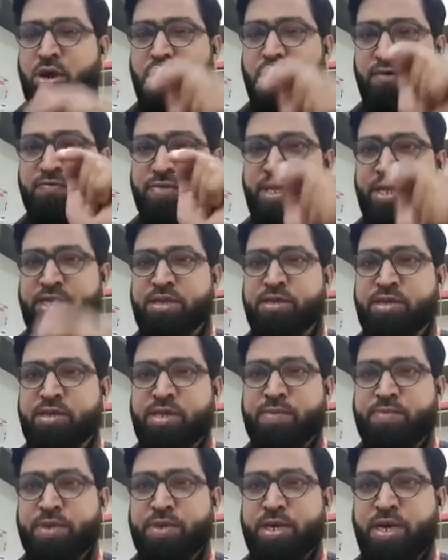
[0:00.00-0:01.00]
of this
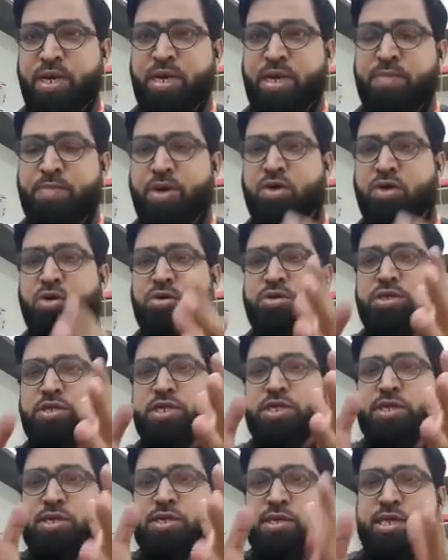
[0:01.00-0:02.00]
script because
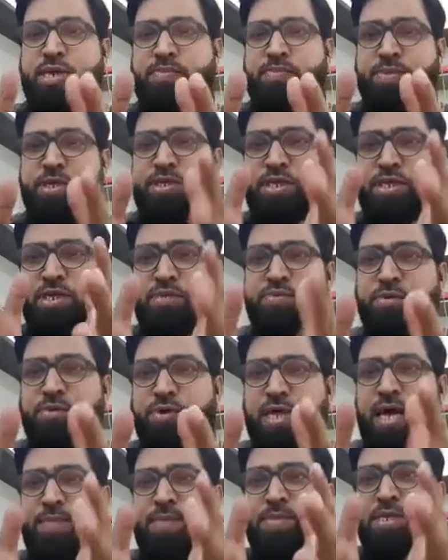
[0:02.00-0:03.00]
this script, this
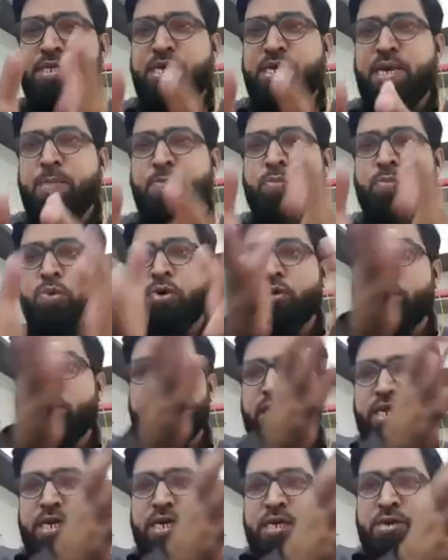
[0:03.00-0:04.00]
program is
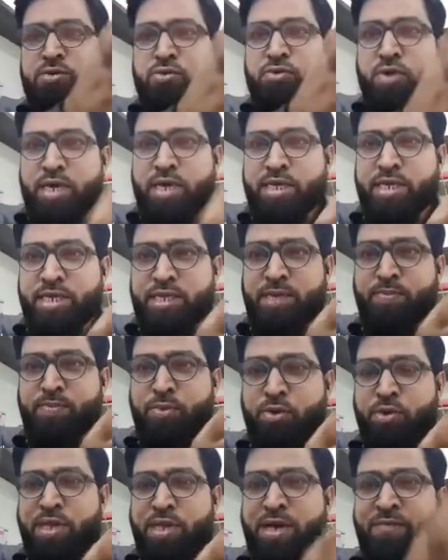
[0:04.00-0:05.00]
imported into another
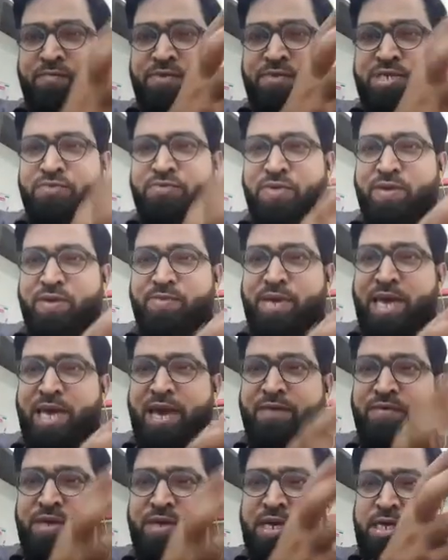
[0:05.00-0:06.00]
program which will be
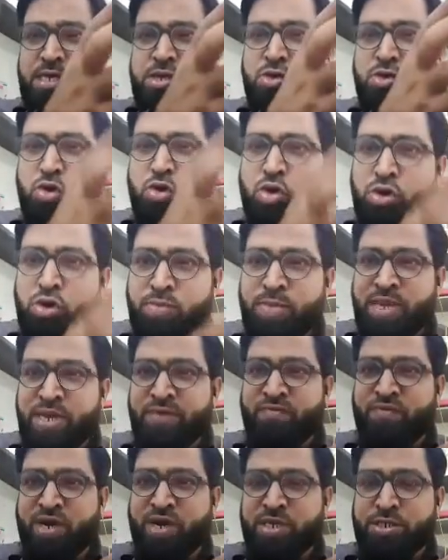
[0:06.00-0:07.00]
having its own
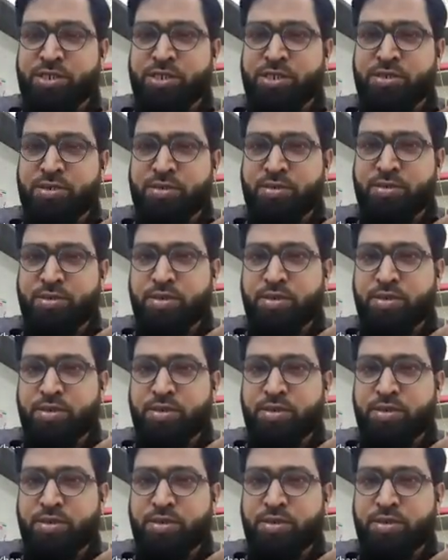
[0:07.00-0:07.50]
main function.